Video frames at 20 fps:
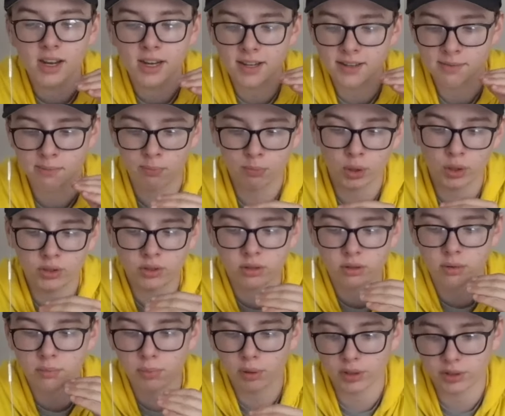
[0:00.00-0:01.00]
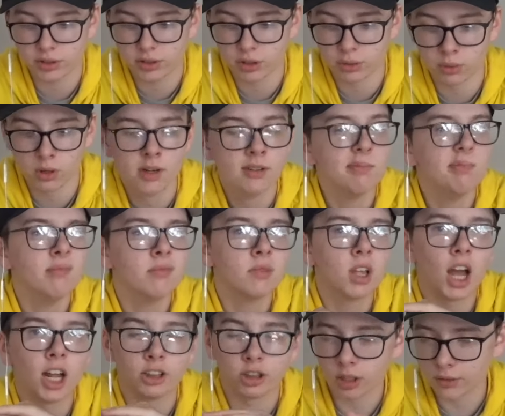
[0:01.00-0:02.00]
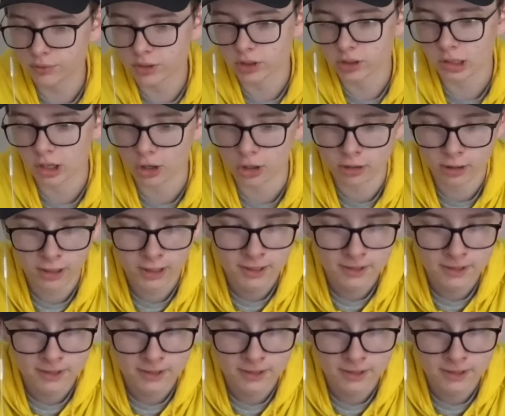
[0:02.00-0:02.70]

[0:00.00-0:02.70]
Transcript: is +3/+2. I love this card.